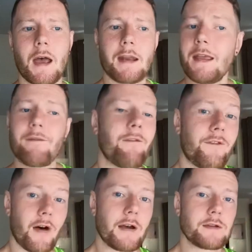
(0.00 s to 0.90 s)
and even
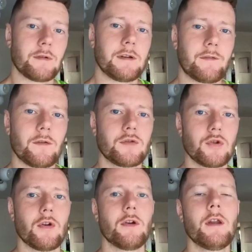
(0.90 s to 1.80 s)
faster intervals
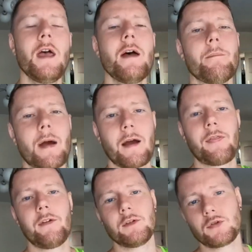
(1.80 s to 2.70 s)
during
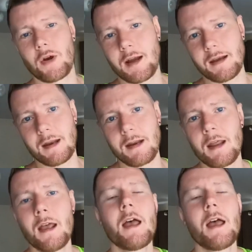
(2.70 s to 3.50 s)
marathon training,